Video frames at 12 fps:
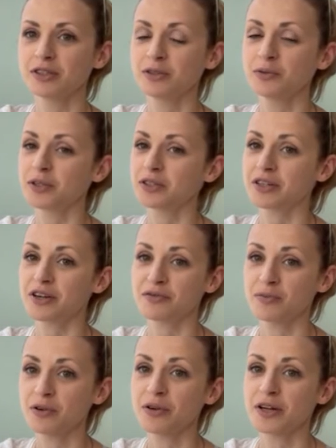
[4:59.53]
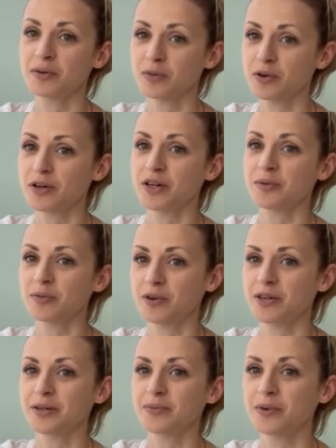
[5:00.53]
you want to have more and more and
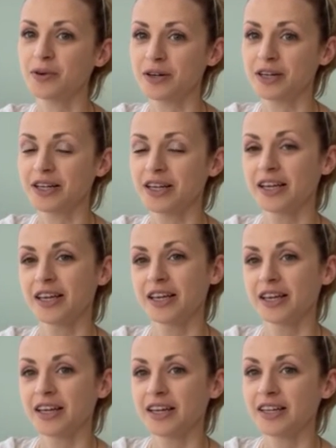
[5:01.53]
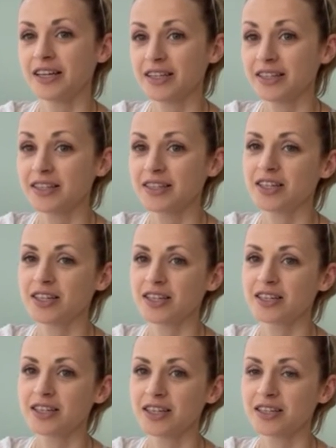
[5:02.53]
more and more. It's an
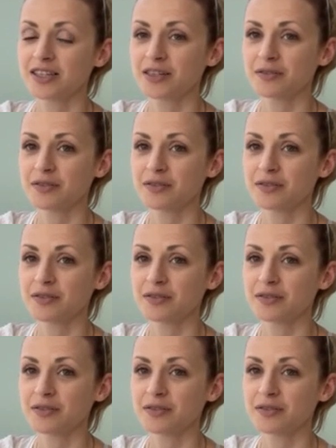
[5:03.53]
addictive